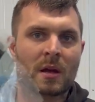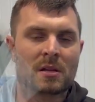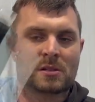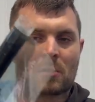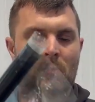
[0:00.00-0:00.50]

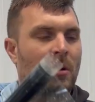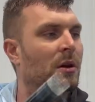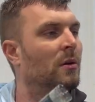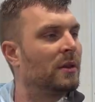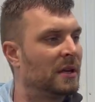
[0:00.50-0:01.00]
So we're going to
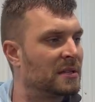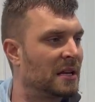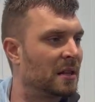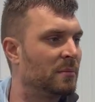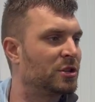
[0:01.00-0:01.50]
go on the inside
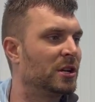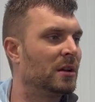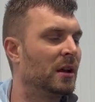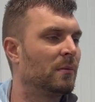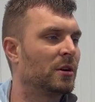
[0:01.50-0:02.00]
of the
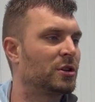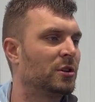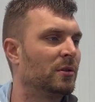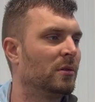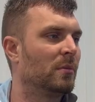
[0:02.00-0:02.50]
machine and we're going to show
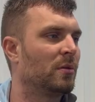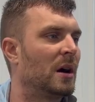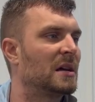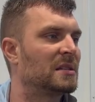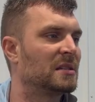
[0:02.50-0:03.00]
you the
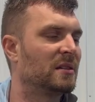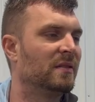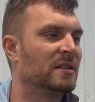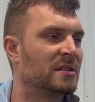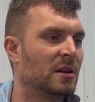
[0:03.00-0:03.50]
process of
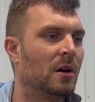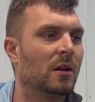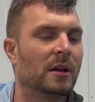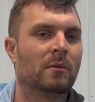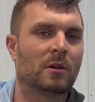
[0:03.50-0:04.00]

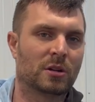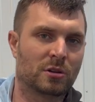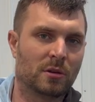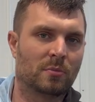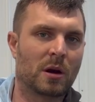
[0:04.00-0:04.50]
installing. We're going to show
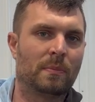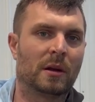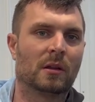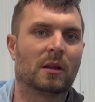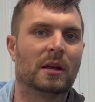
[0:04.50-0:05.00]
you prep
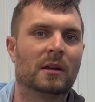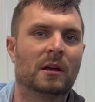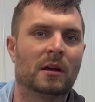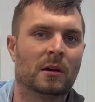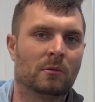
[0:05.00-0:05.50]
and clean.
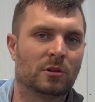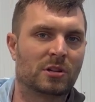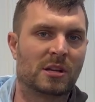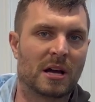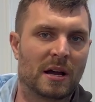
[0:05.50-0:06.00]
We'll just
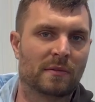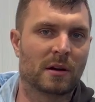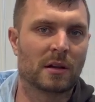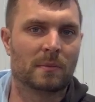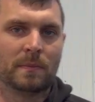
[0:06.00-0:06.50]
dive right in.